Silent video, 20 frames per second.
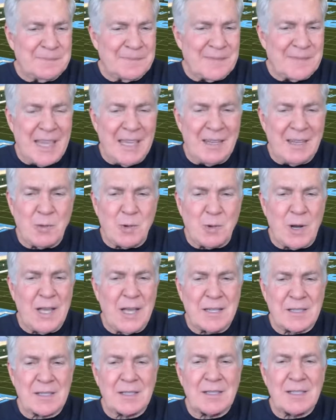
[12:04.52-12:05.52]
and
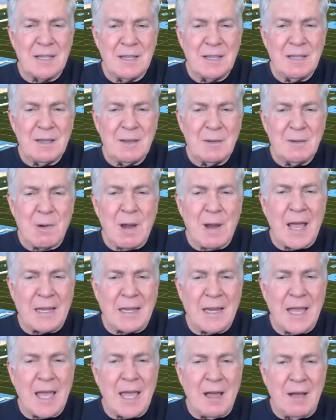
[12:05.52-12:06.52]
trust right
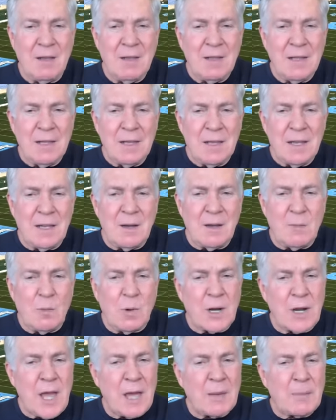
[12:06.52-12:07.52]
now uh,
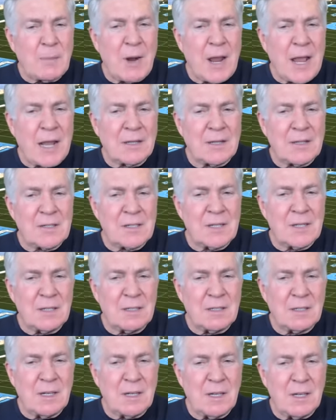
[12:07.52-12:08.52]
we're not
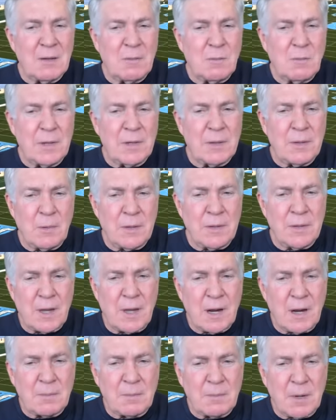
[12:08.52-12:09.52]
practicing uh, with with
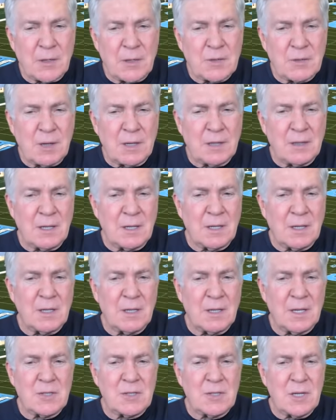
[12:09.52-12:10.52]
our our strength and
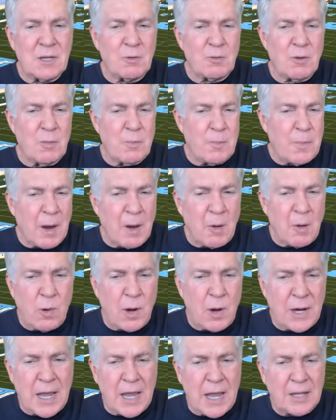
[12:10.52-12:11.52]
conditioning group. Our
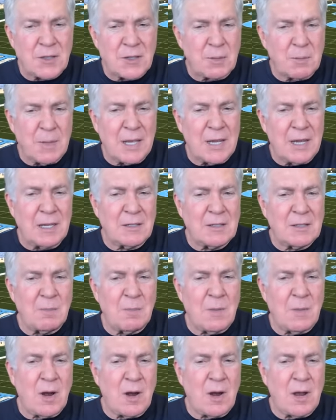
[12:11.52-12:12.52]
workouts are meeting
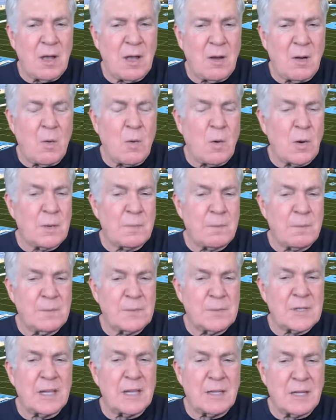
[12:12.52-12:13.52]
tomorrow or
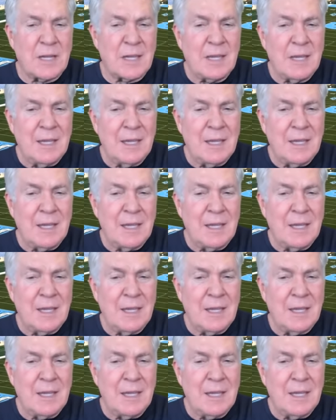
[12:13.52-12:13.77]
Sunday.